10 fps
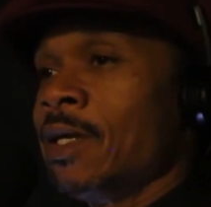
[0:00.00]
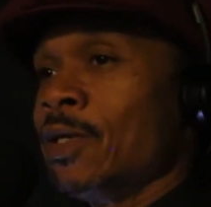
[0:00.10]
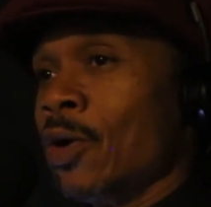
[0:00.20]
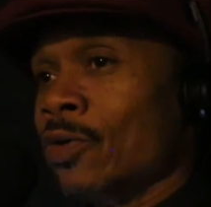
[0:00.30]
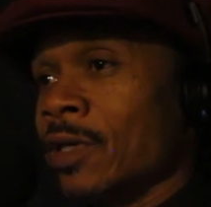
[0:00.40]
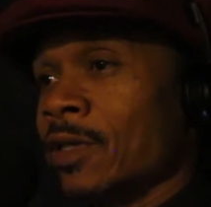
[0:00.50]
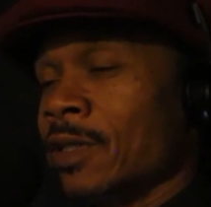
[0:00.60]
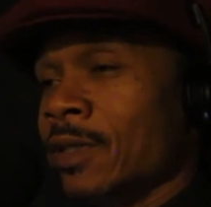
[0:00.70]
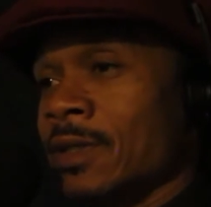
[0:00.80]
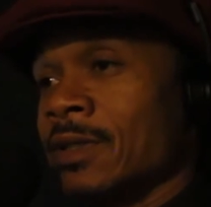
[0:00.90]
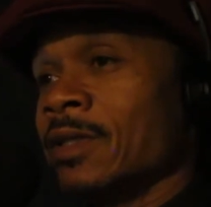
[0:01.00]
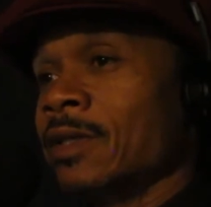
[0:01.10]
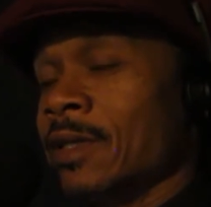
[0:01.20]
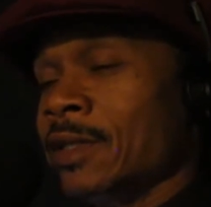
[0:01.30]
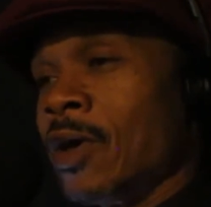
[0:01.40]

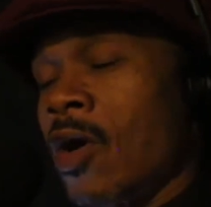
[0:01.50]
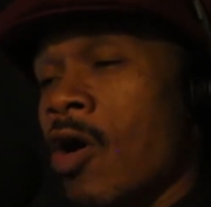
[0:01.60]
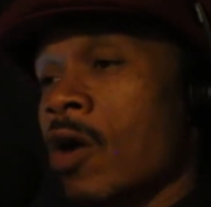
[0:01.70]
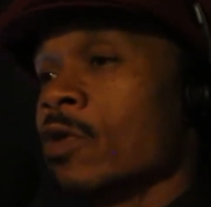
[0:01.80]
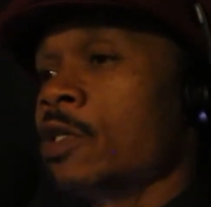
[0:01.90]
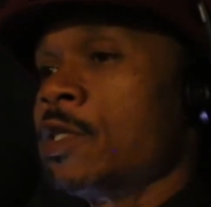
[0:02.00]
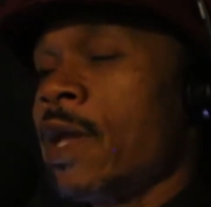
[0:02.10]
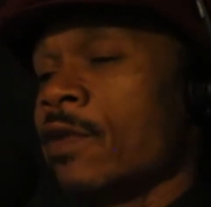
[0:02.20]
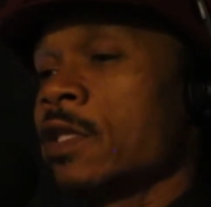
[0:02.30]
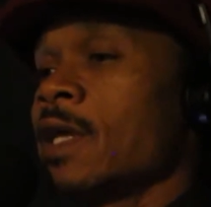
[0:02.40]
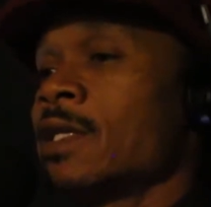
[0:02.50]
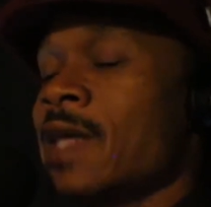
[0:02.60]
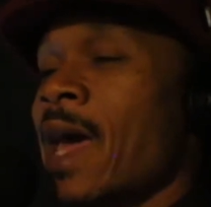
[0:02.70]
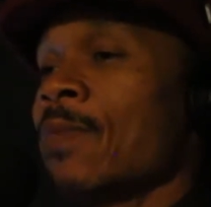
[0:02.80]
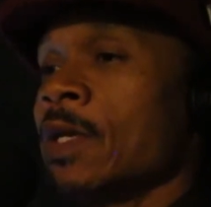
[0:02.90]
the auras and everything
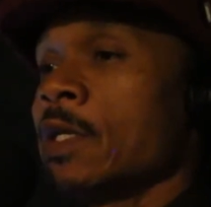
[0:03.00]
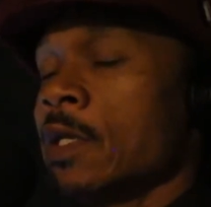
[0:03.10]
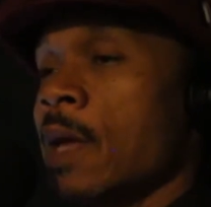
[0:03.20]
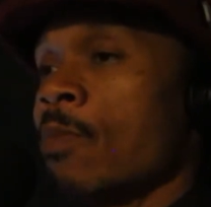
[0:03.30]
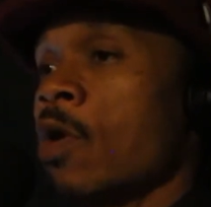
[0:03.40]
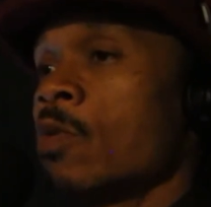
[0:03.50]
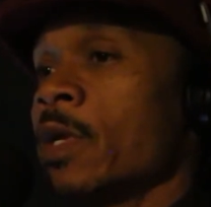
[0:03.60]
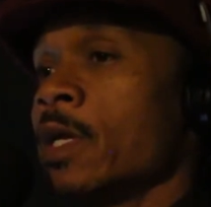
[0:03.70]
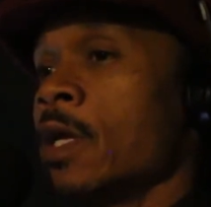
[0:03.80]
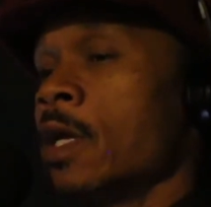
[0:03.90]
that's happening in that moment,